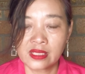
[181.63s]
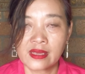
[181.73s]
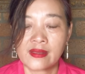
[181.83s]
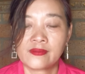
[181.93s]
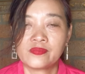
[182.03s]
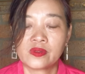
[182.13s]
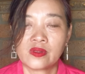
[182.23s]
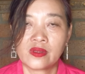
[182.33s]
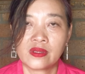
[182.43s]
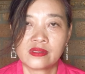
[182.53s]
um,
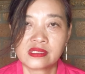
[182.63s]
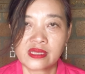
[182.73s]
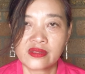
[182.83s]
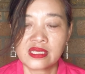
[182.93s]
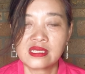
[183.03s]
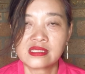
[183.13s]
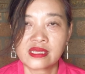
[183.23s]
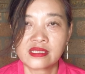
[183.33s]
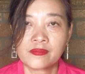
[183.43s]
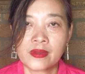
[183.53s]
uh, study
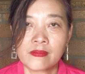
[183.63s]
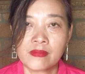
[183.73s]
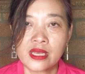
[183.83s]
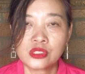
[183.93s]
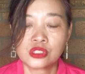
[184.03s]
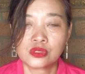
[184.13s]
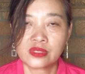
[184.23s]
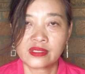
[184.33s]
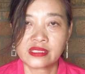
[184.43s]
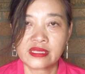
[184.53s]
cited by Marsh
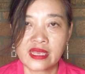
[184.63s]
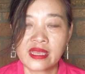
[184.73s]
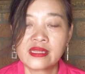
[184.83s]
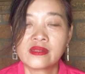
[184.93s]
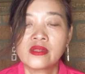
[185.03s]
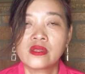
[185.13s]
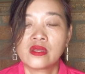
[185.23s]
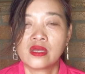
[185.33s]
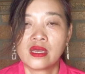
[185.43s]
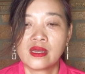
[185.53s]
2008
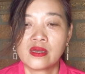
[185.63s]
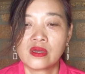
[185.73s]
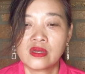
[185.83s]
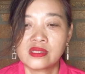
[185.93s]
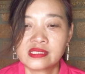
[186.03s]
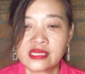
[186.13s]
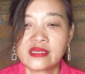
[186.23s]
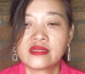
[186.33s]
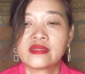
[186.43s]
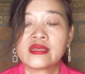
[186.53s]
uh, said
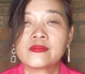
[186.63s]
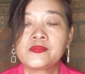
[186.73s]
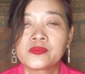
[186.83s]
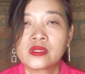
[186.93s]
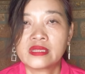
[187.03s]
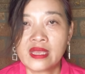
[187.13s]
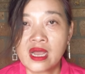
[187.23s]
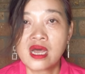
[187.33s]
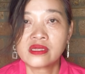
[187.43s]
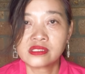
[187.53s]
that there
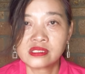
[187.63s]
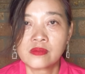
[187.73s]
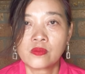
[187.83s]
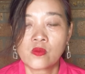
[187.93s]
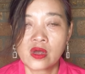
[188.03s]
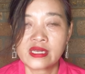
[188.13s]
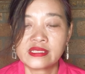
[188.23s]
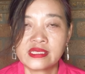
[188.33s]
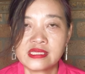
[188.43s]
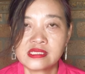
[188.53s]
are some
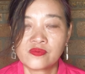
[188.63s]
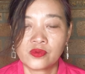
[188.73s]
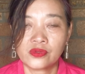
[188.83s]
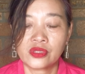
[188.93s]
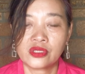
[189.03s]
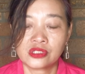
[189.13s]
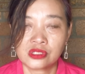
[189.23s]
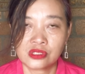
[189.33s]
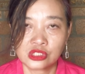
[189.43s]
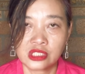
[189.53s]
qualities for uh, the
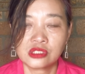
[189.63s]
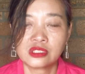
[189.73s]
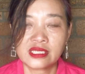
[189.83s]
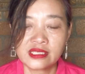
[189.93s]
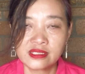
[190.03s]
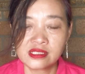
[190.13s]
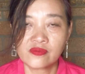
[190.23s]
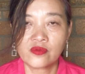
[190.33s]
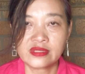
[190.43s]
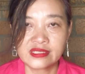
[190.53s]
change leaders.
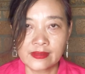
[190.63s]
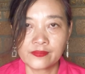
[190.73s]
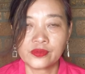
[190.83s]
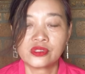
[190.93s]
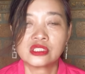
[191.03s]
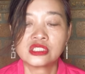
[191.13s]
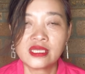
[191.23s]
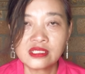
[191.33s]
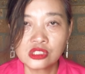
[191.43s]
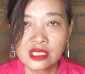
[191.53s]
For example, the
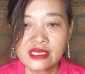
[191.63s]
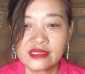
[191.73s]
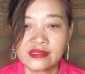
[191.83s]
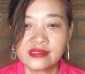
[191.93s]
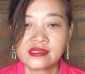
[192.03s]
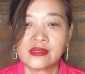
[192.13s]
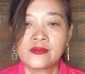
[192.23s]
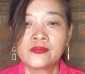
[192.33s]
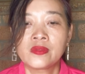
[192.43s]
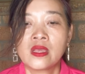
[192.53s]
change leaders
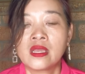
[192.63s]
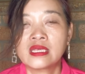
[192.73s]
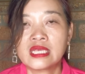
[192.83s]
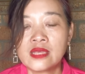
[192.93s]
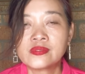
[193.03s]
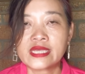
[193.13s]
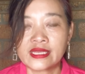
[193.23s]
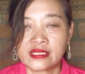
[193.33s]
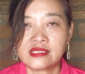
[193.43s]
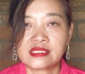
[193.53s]
gives
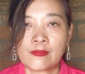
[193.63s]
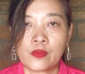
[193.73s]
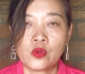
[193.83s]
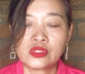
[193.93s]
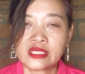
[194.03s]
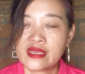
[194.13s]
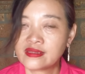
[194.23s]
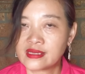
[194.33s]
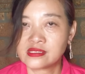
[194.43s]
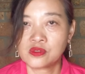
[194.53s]
active support and
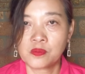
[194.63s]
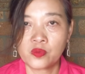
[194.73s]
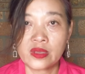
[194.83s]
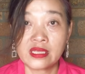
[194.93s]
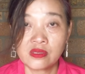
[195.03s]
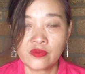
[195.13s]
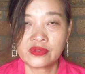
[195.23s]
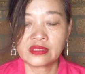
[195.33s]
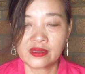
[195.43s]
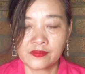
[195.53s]
does not put anyone
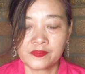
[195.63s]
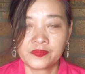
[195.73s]
down.